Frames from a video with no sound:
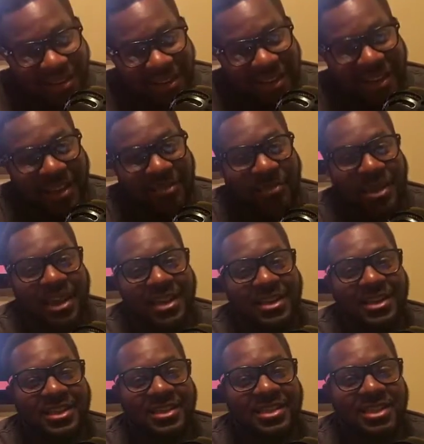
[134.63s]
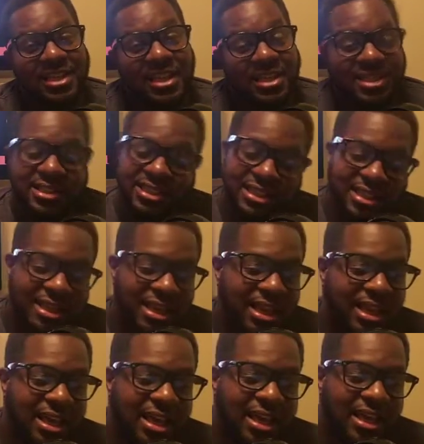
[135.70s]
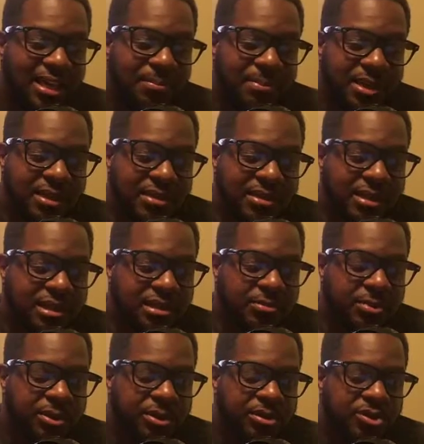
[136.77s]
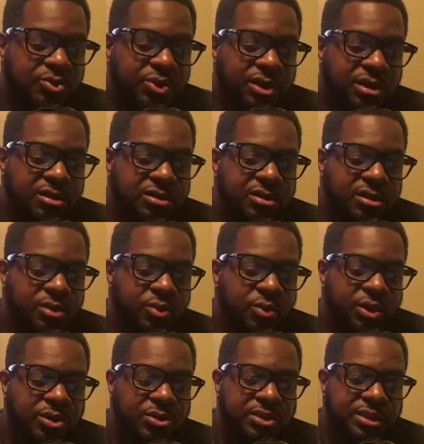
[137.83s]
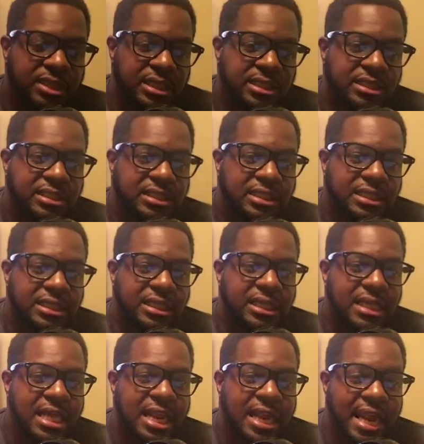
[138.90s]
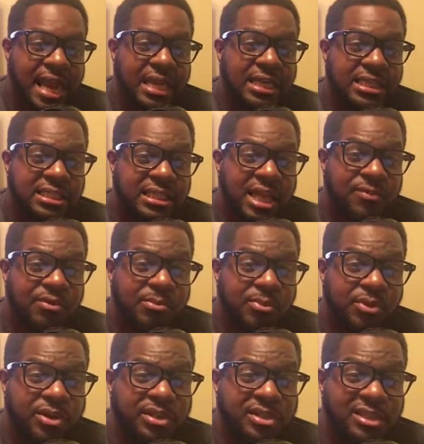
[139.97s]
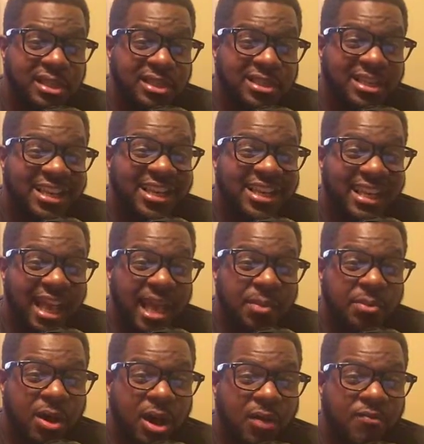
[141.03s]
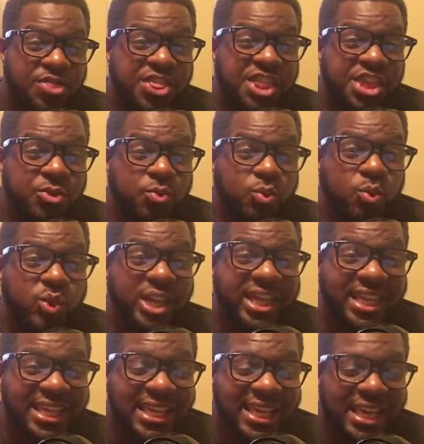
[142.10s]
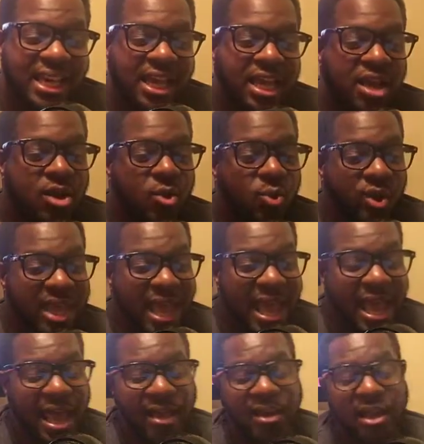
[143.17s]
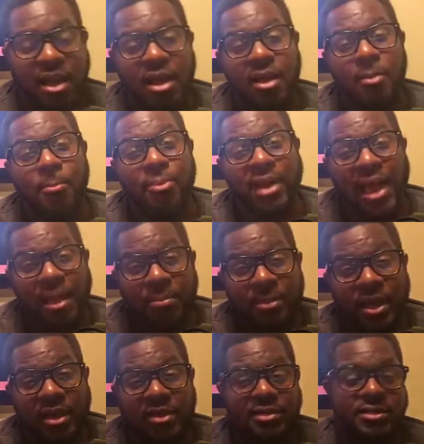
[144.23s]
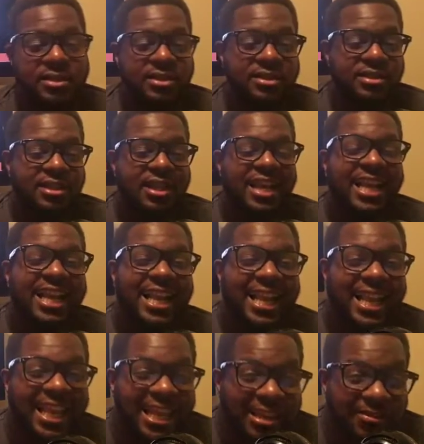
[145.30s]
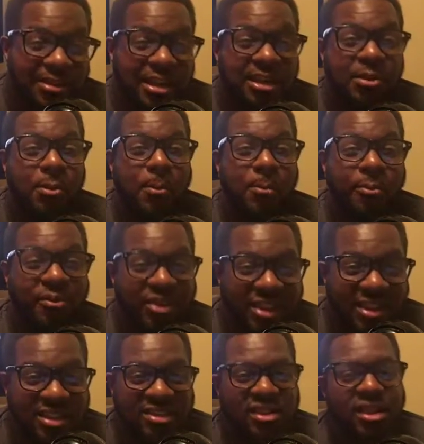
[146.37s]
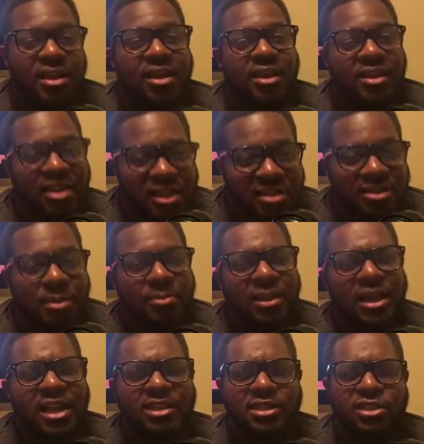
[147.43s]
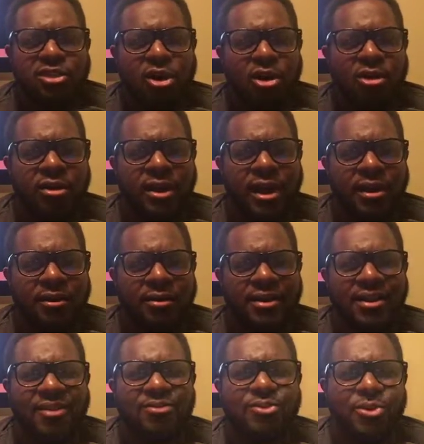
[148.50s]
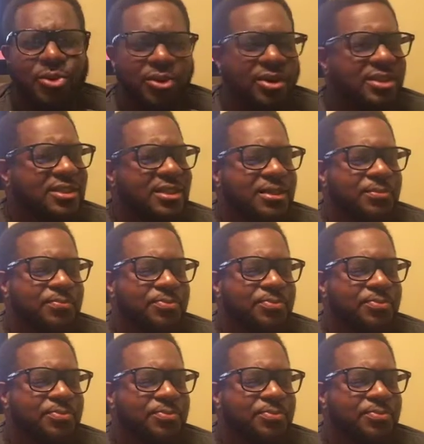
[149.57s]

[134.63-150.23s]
Again, we had D's Nuts. He beats Cliffsburg Squealers 106 to 97.6. Game of the week. We had Black Pegasus, Cleveland Breeze. Yes, the man I just called out. Of course.